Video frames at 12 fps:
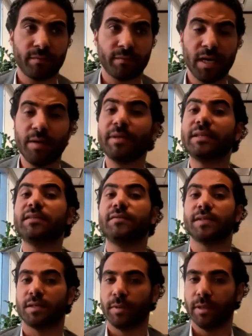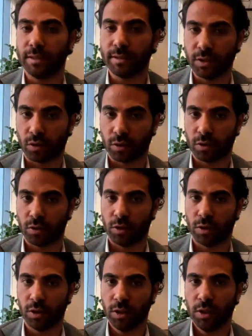limited visibility
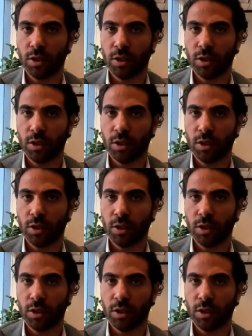on